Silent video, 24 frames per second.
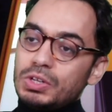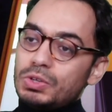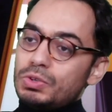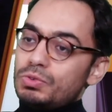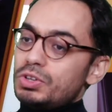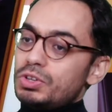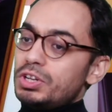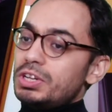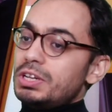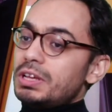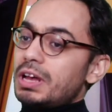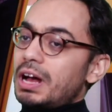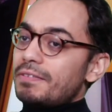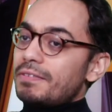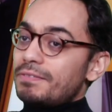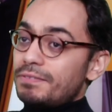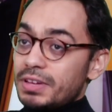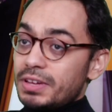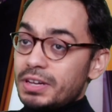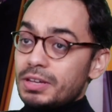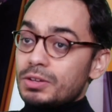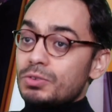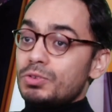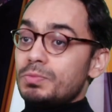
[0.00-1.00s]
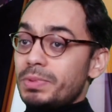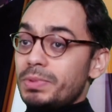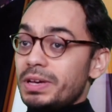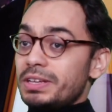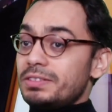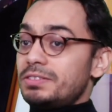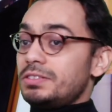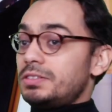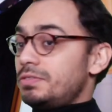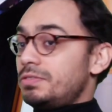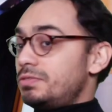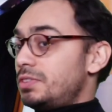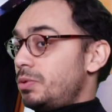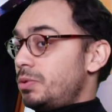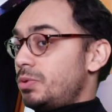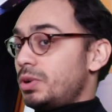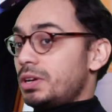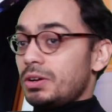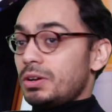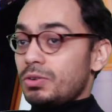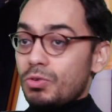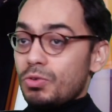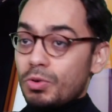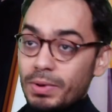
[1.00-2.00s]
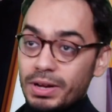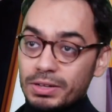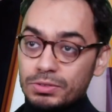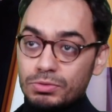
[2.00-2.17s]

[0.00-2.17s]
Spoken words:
really a very good basis if they want to go back